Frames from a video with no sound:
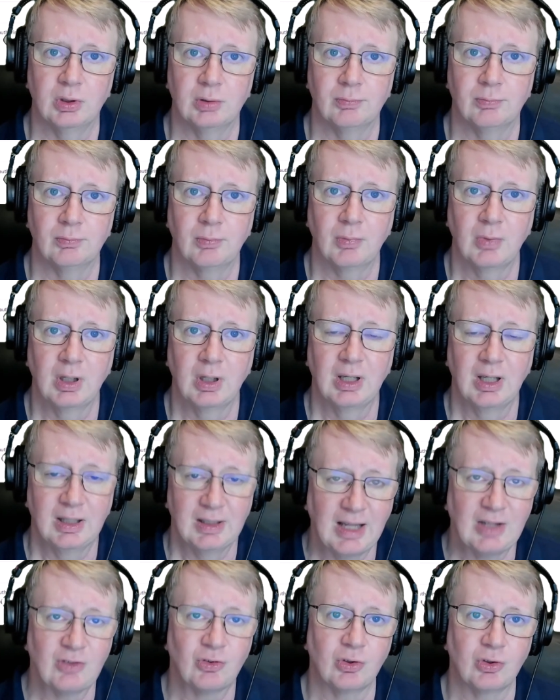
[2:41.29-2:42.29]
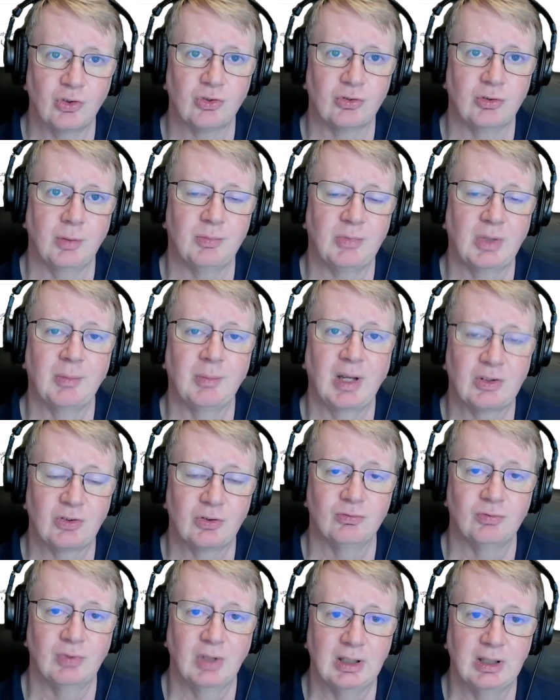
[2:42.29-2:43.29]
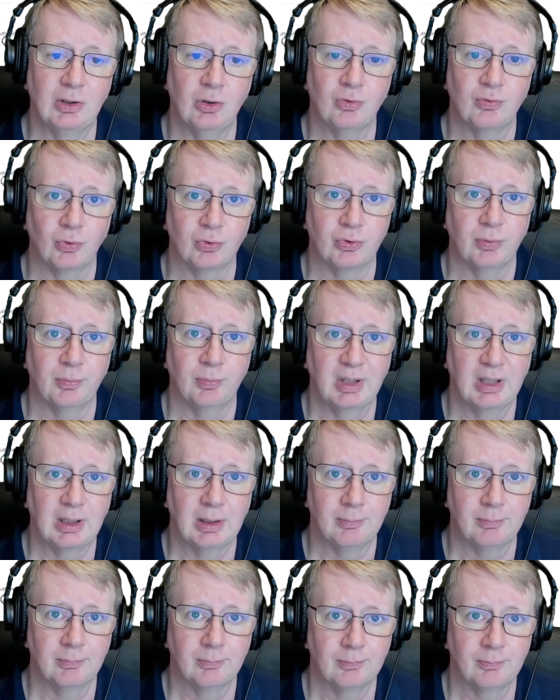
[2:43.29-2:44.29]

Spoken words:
And that sort of scripting makes it really useful to me.